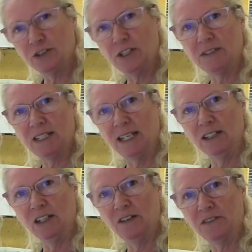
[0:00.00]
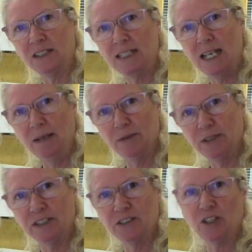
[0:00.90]
shelf slightly off the table
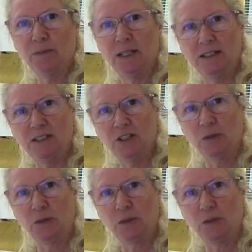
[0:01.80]
here so it'd be easier to